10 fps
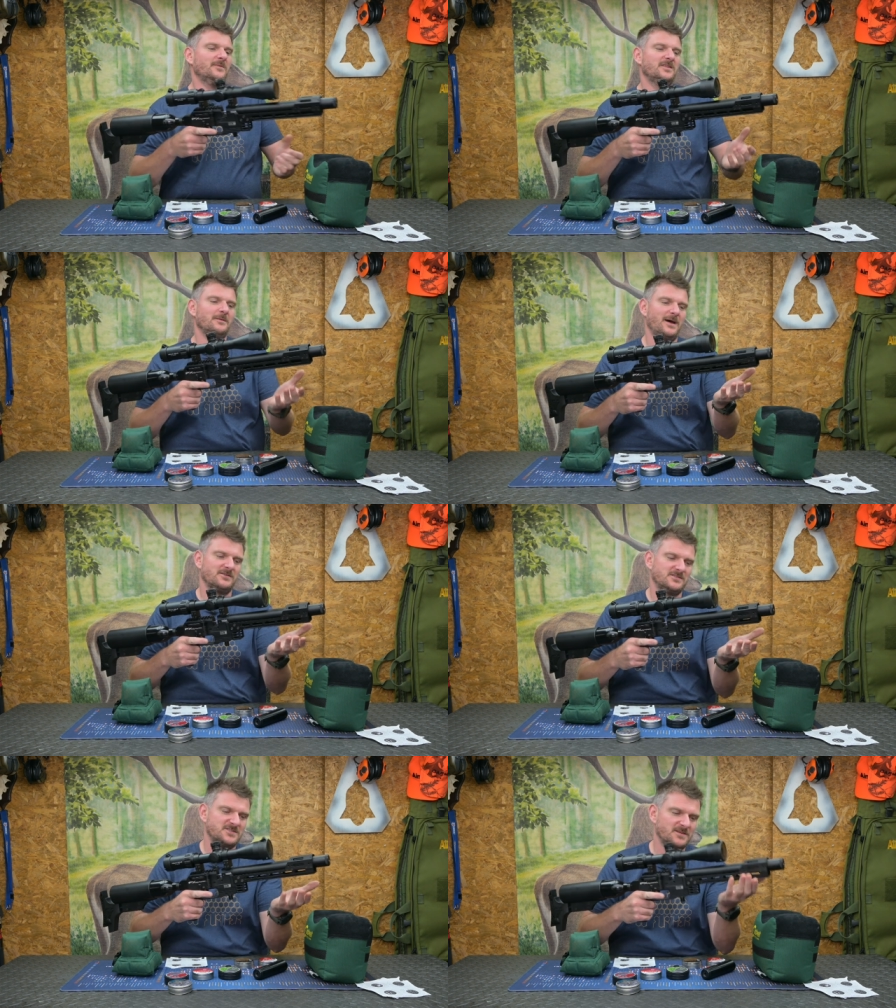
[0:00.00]
the
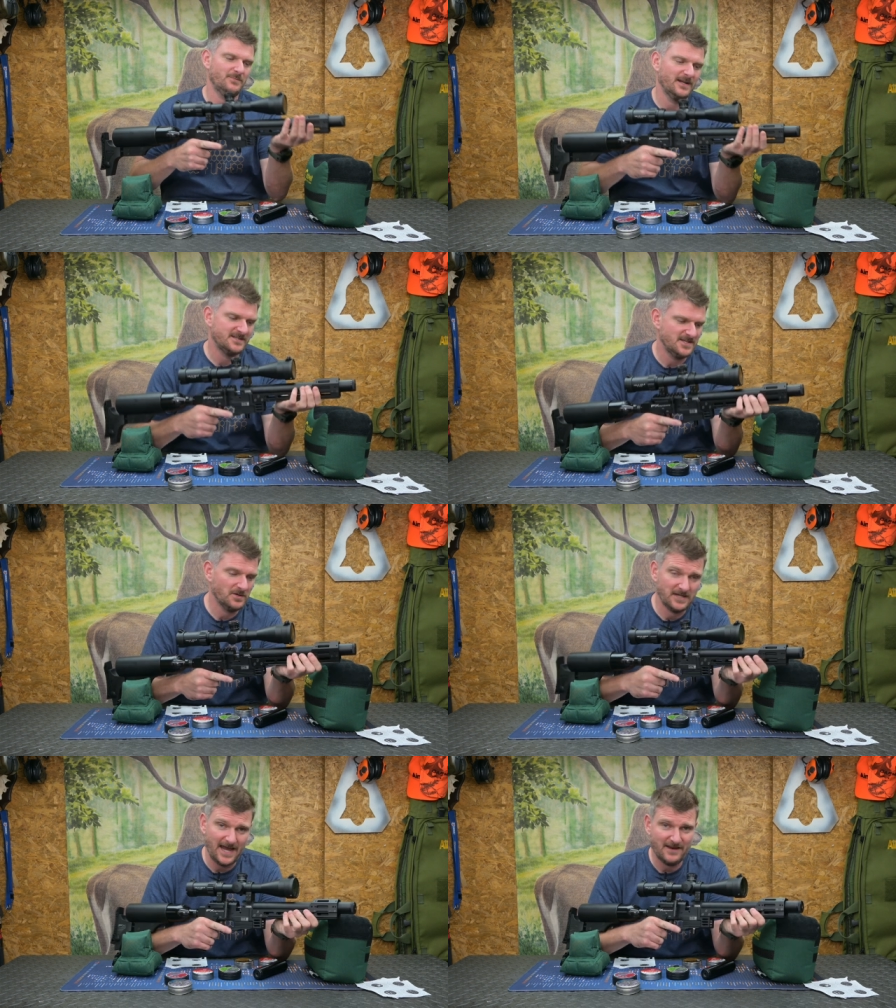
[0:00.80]
amount of stability
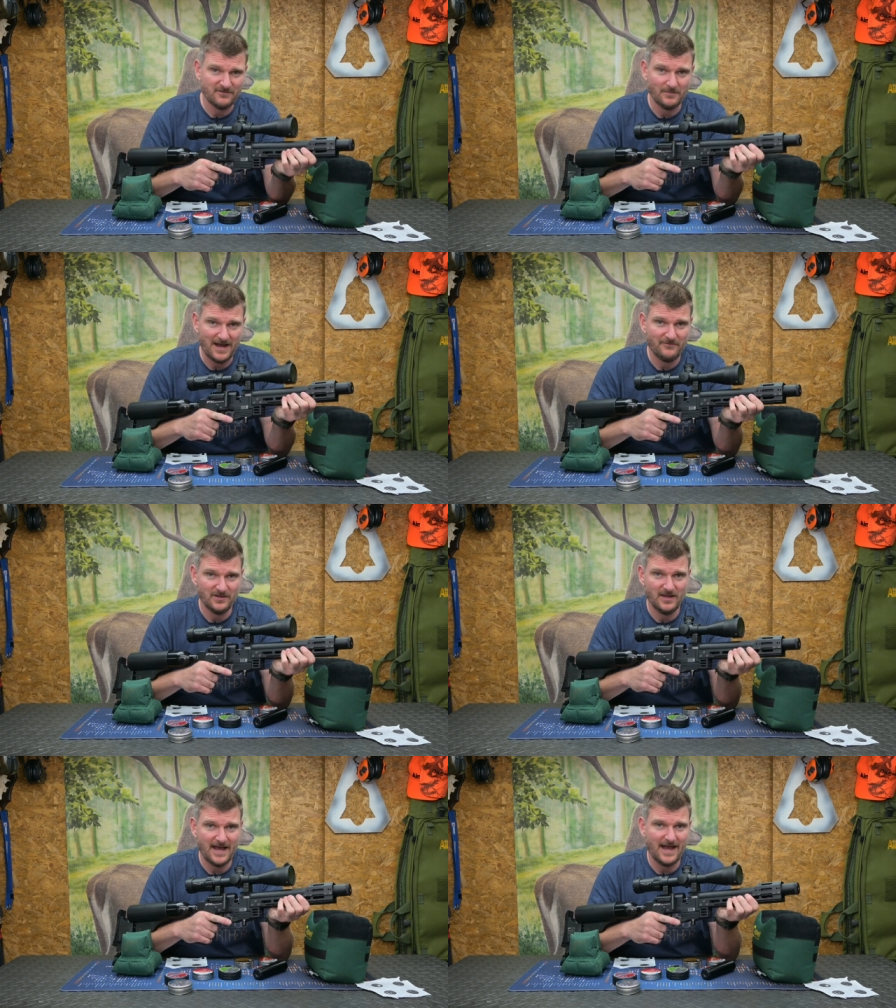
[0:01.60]
you gain from
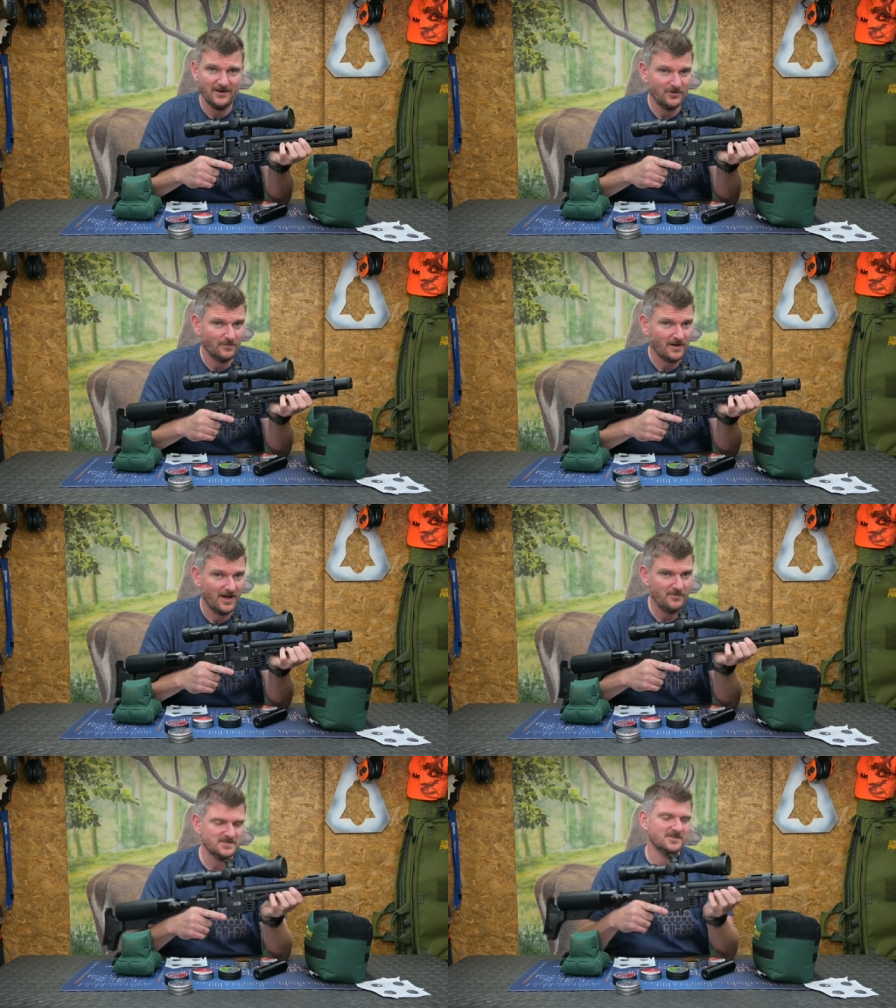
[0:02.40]
having your hand up
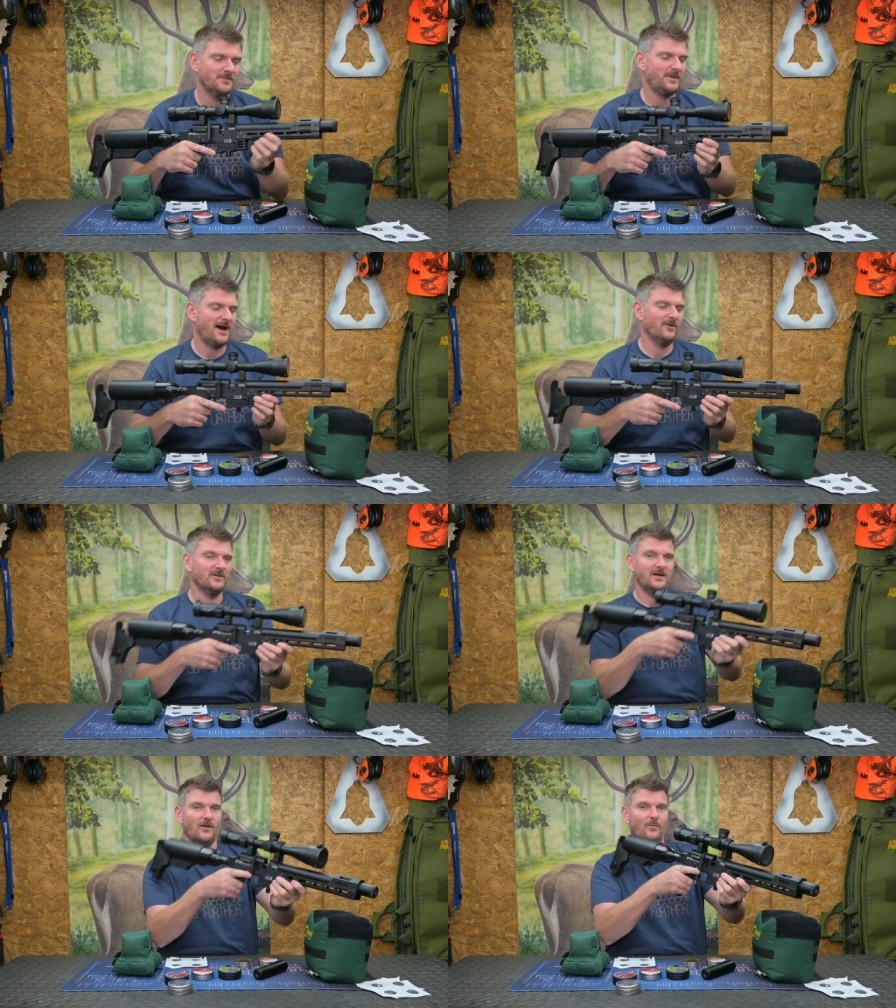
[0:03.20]
close to the
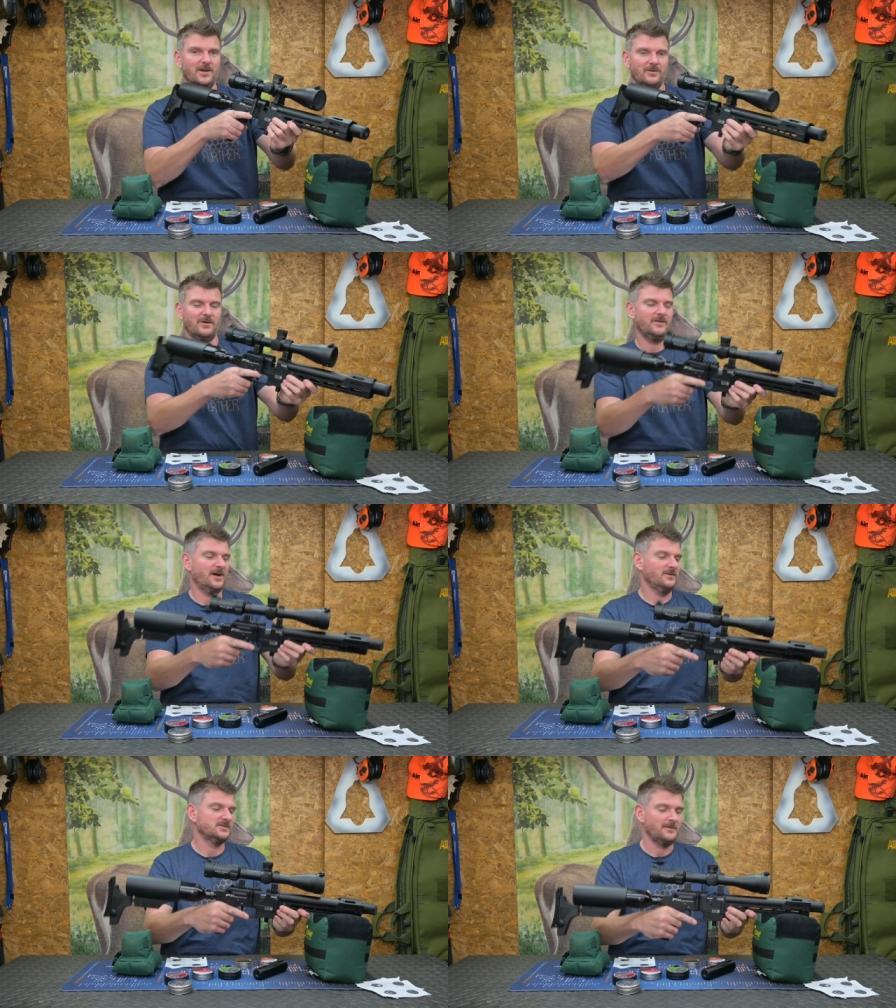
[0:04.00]
barrel when you're in
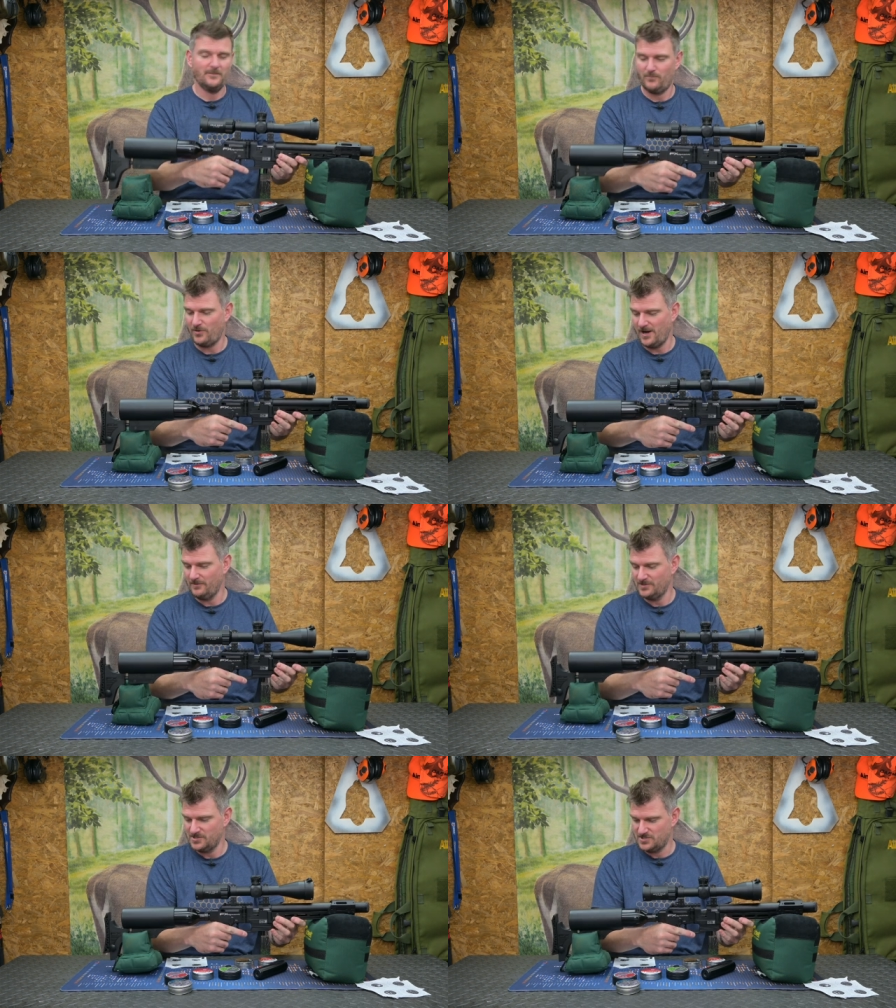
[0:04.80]
those
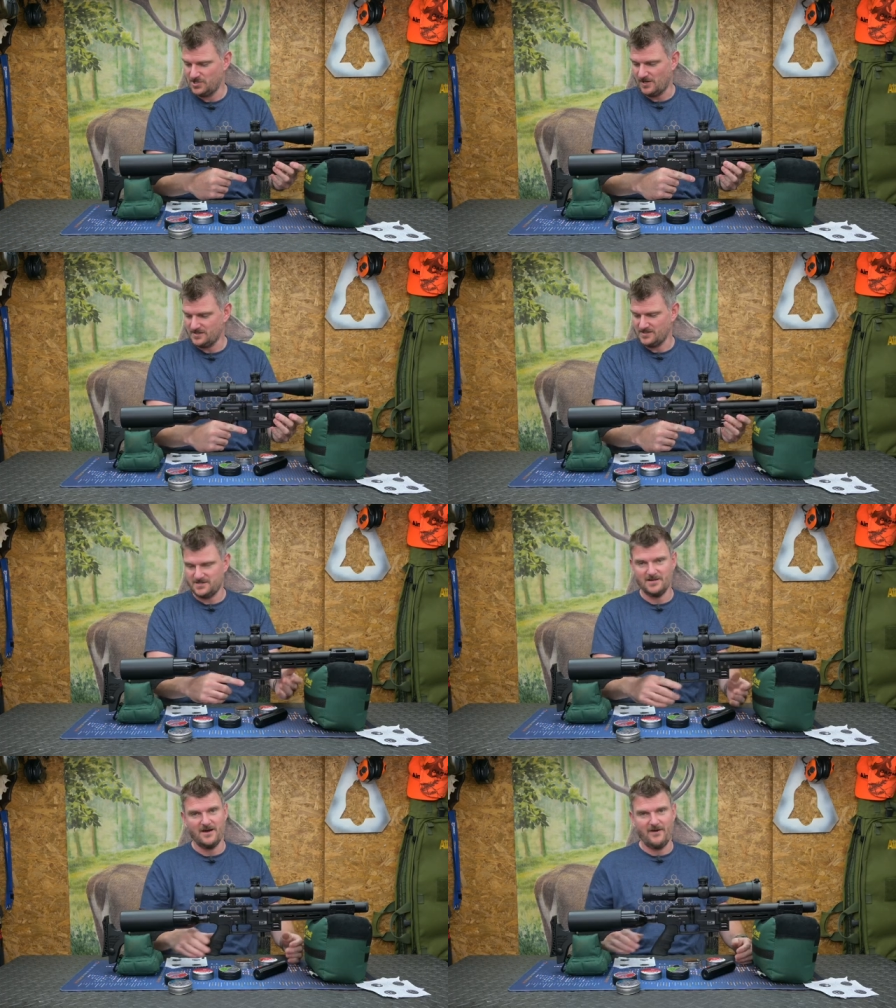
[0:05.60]
prone shot
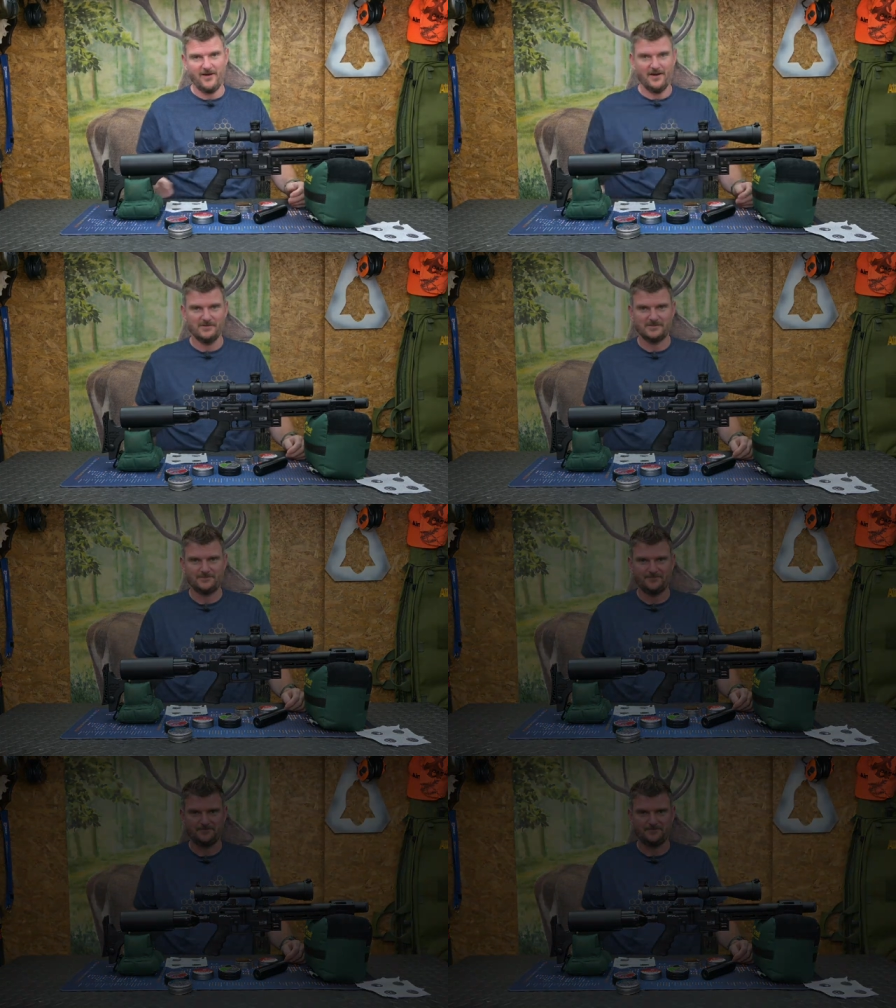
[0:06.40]
scenarios.